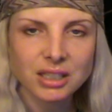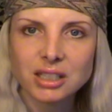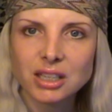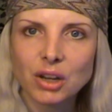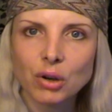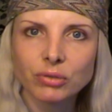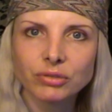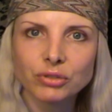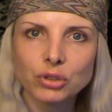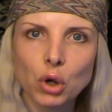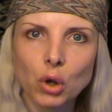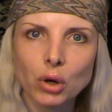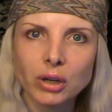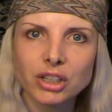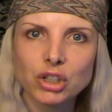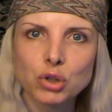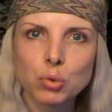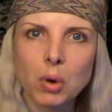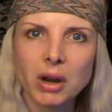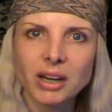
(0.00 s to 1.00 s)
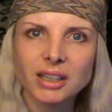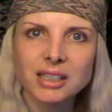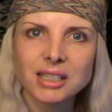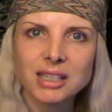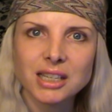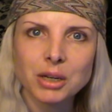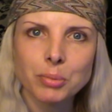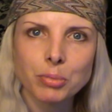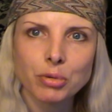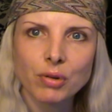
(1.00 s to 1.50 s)
self-knowledge one
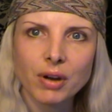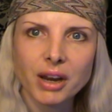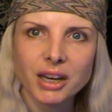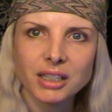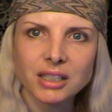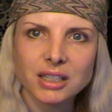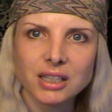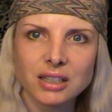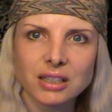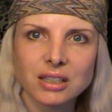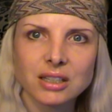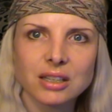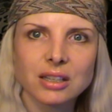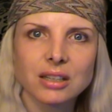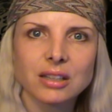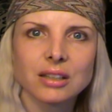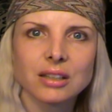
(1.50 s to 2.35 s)
is liberated.